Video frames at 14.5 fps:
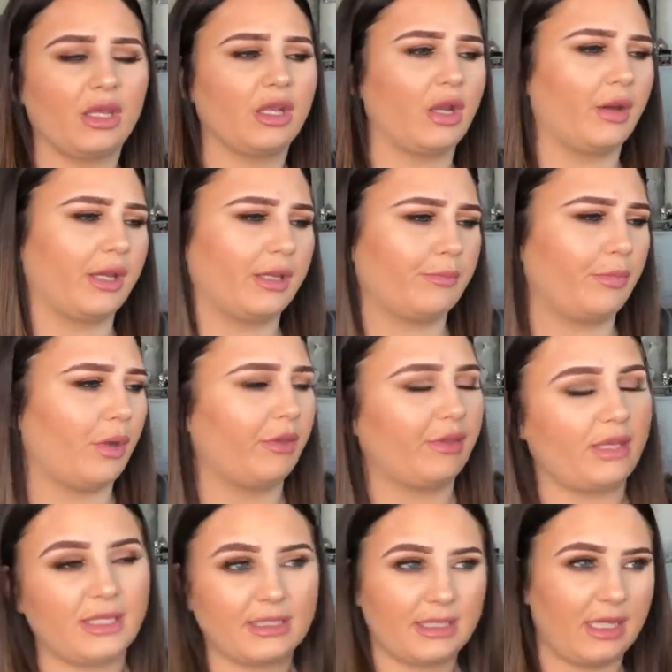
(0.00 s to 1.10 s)
You know, I put
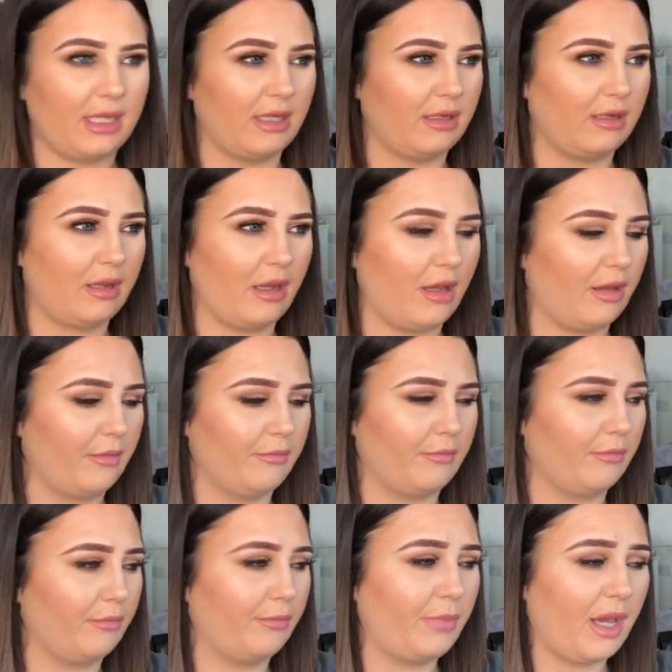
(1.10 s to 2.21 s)
these in
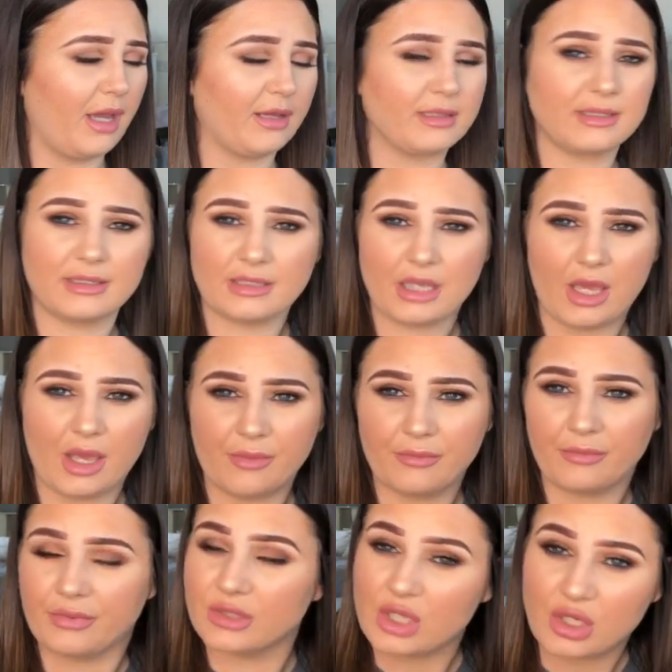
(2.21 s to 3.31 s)
bags
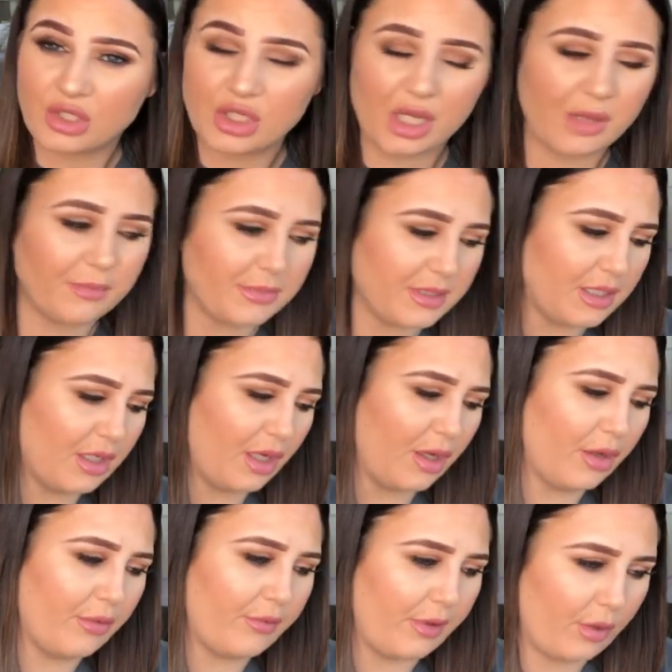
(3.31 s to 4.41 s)
for touch-ups, you
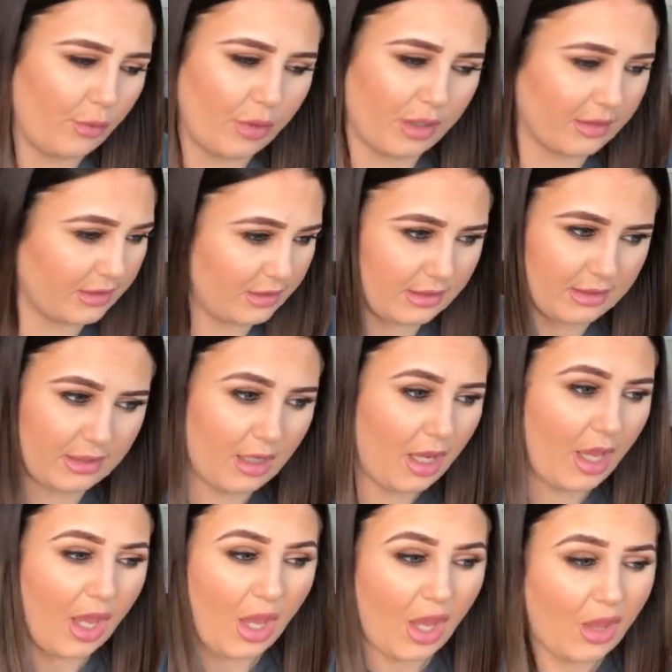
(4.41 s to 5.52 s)
know, if anyone asks
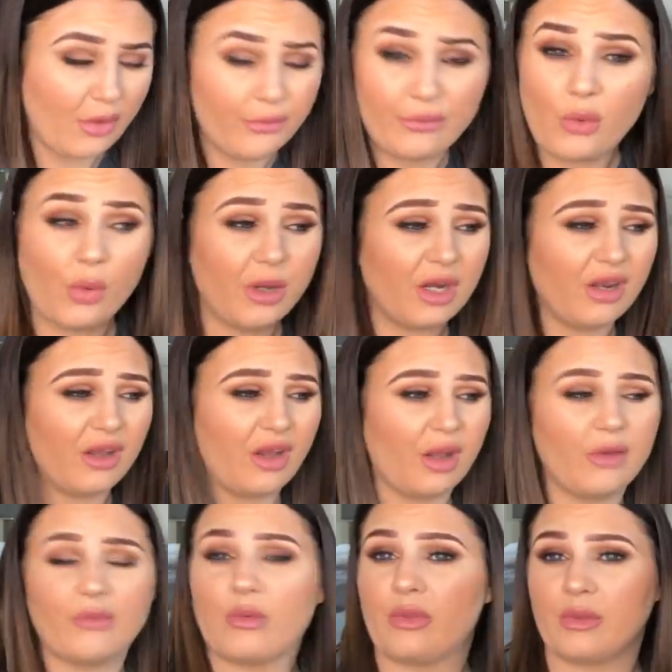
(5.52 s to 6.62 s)
for when
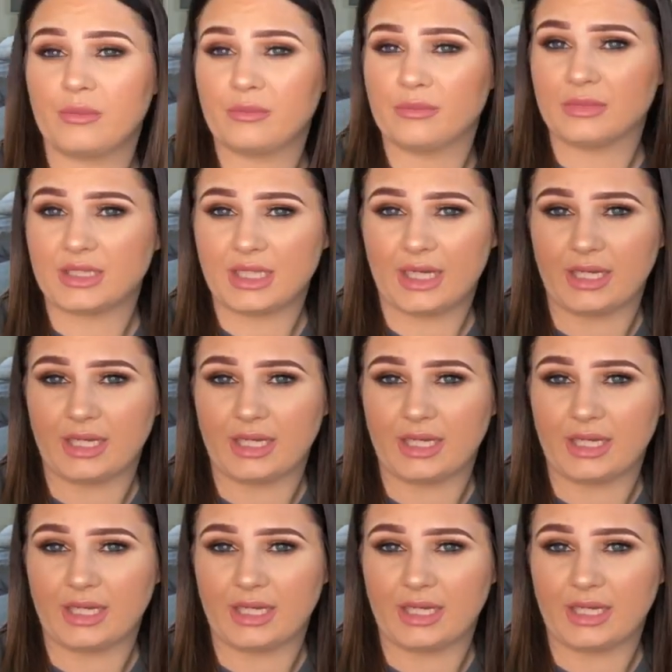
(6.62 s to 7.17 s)
I've got them to